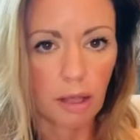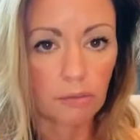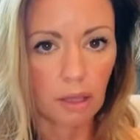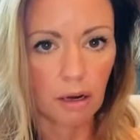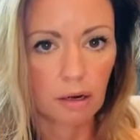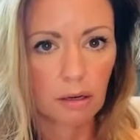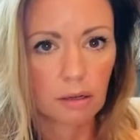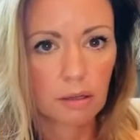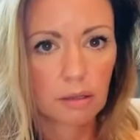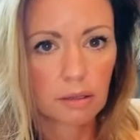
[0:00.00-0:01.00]
there.
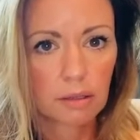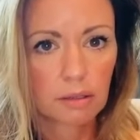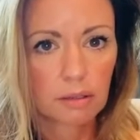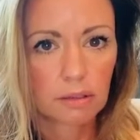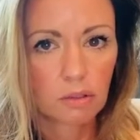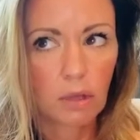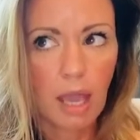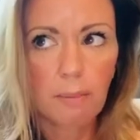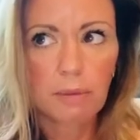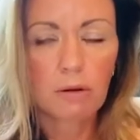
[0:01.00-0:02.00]
You
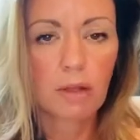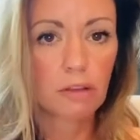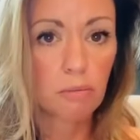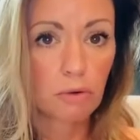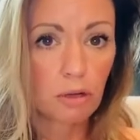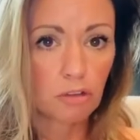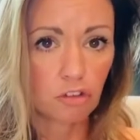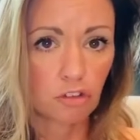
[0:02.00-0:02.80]
can't beat around the bush.